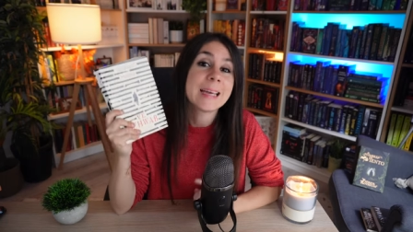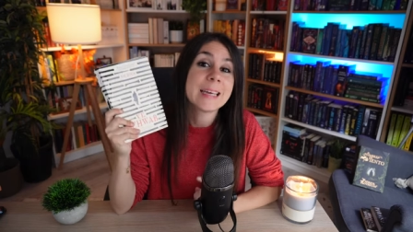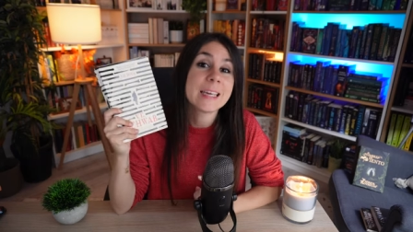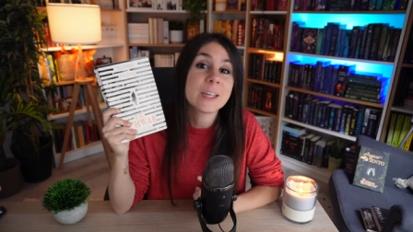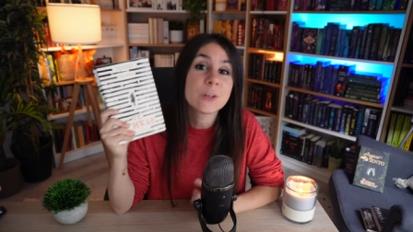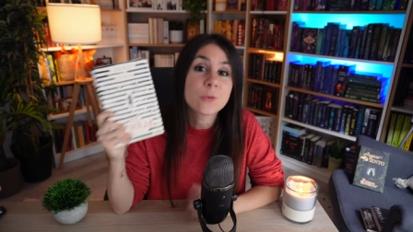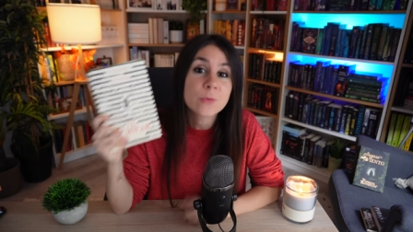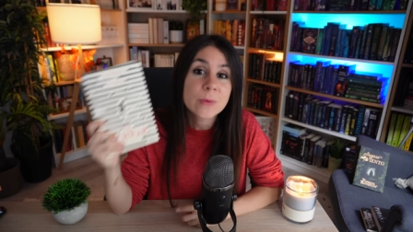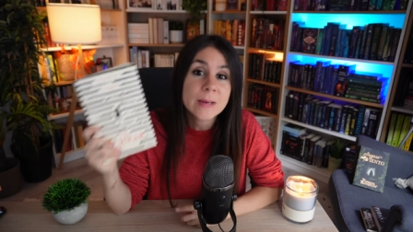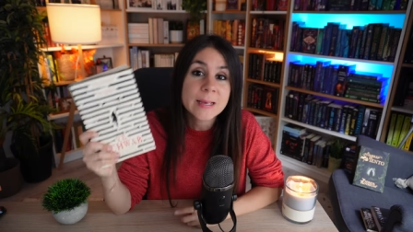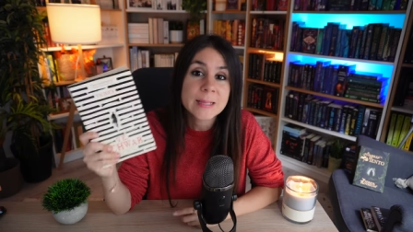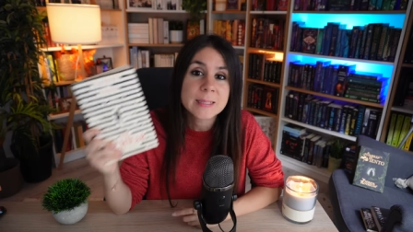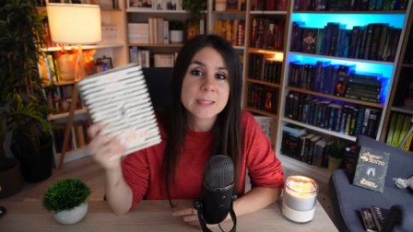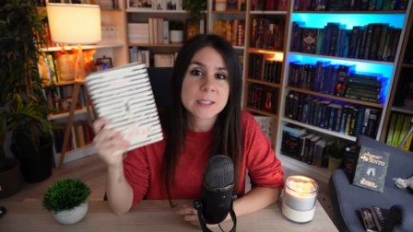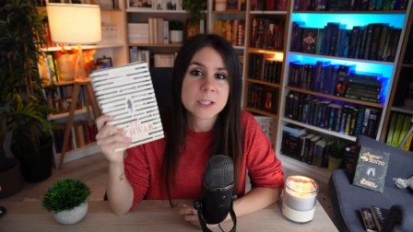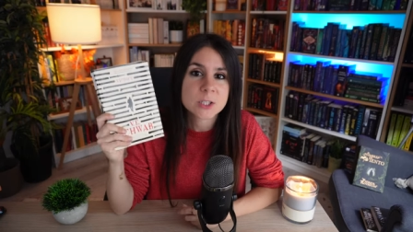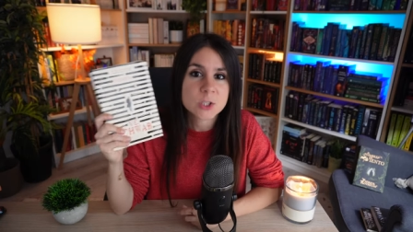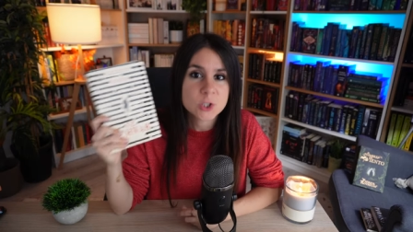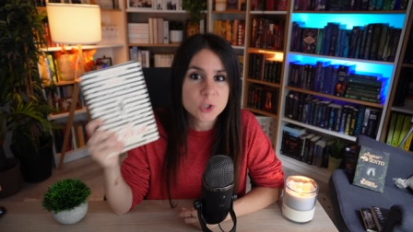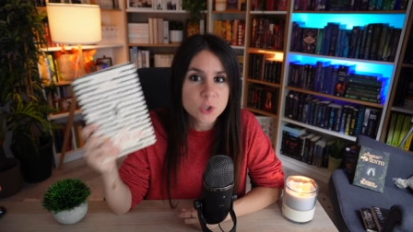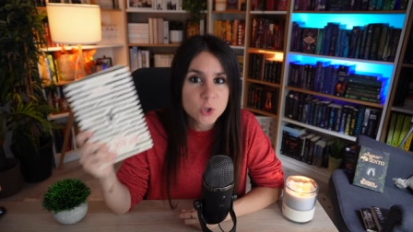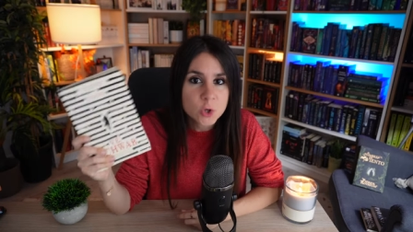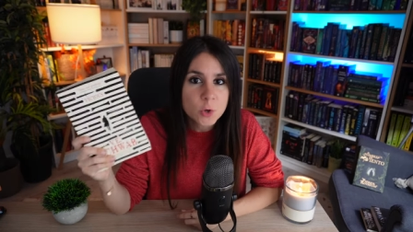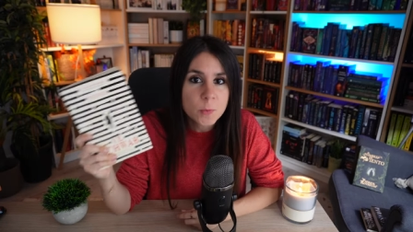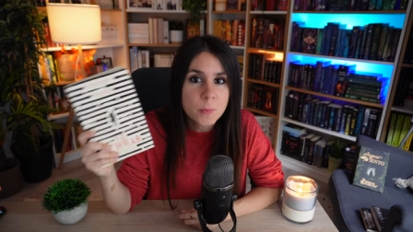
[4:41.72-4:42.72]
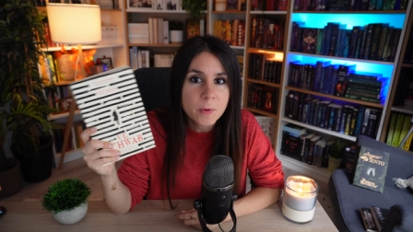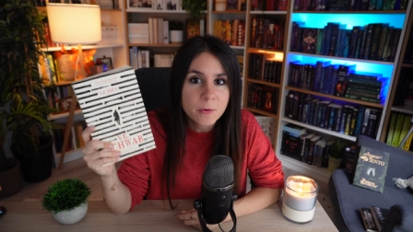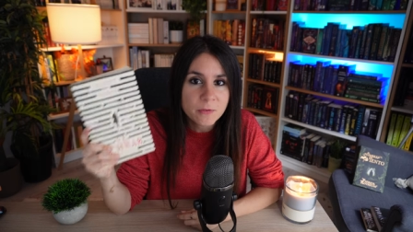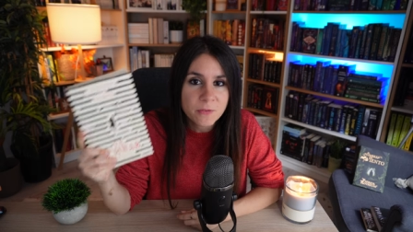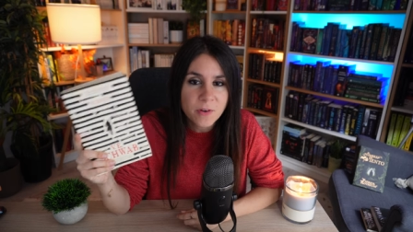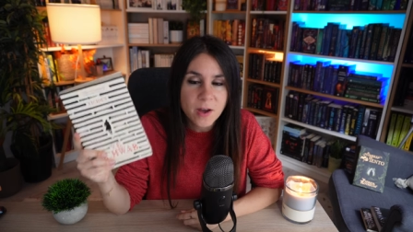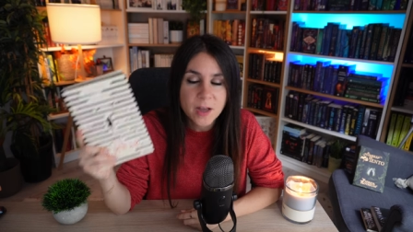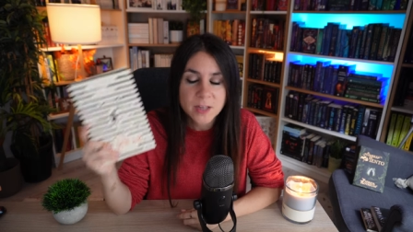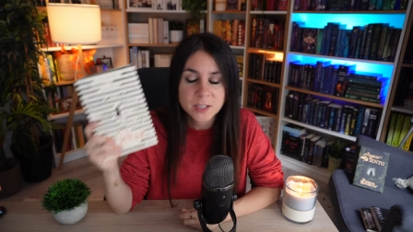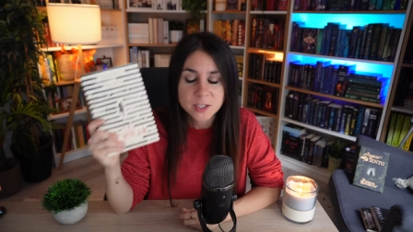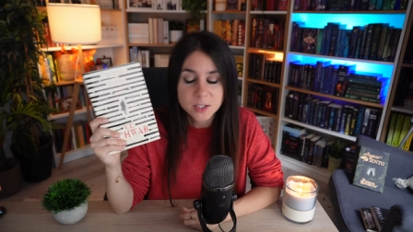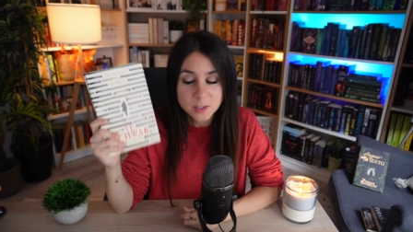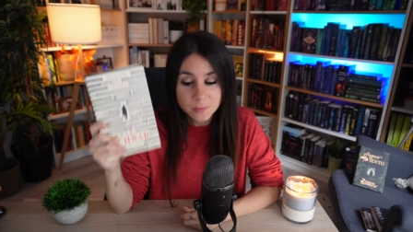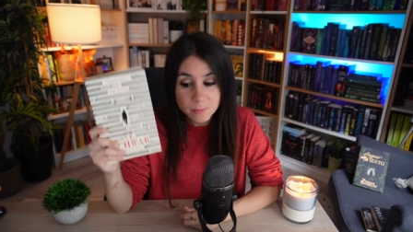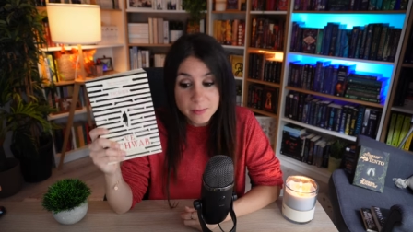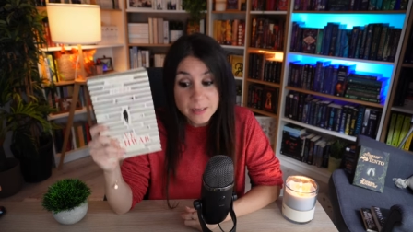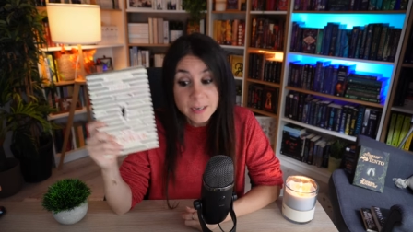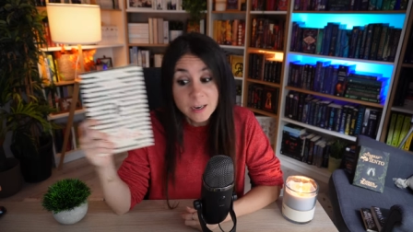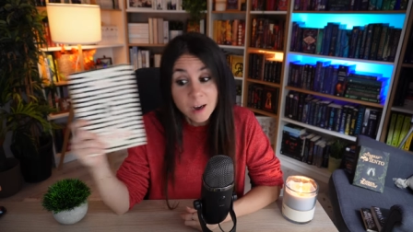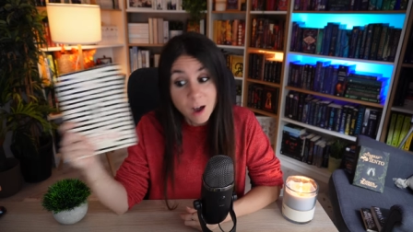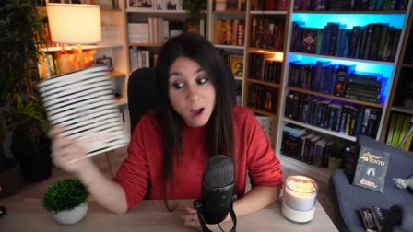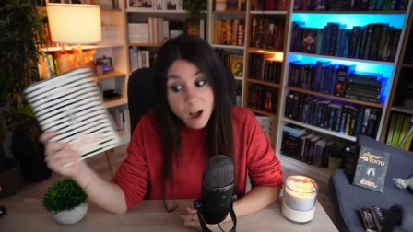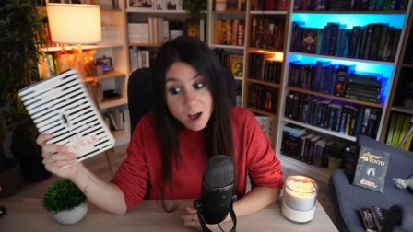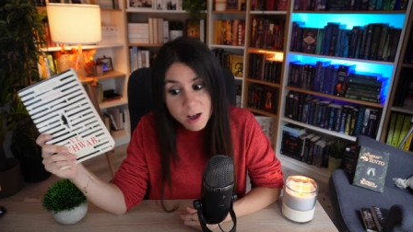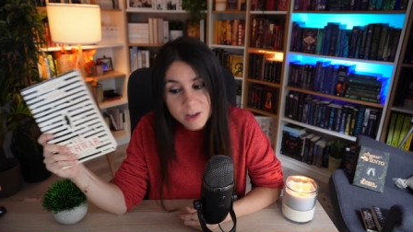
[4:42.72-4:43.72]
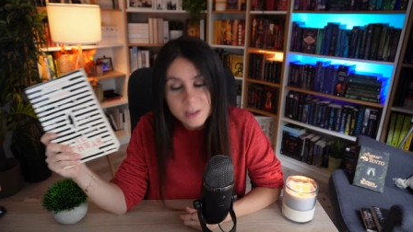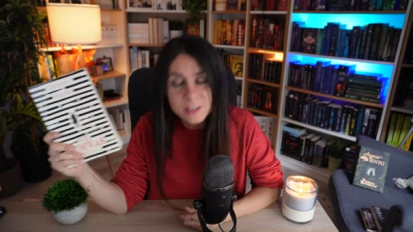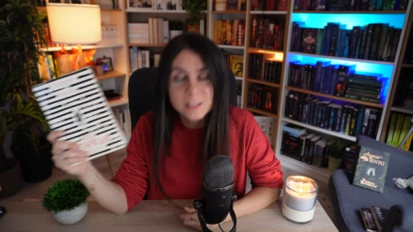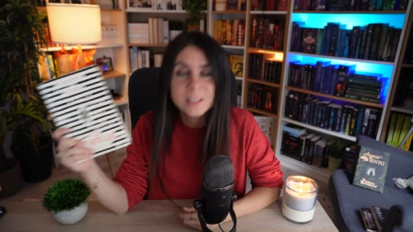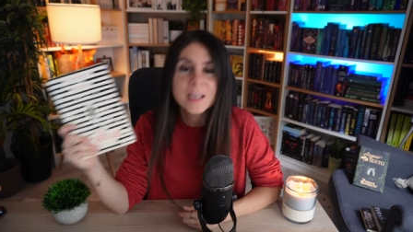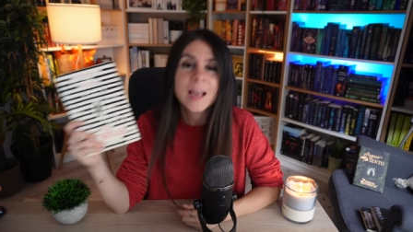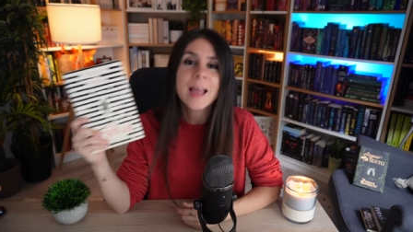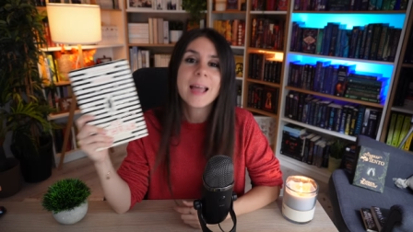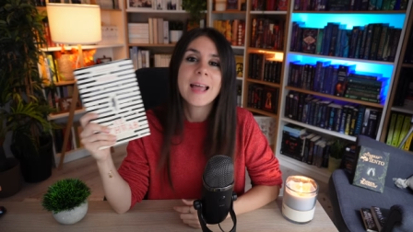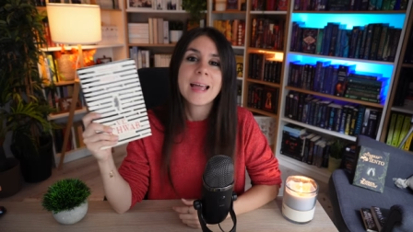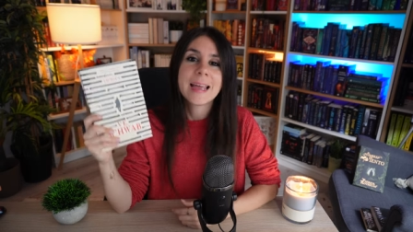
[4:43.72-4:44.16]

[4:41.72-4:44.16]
it reads super fast because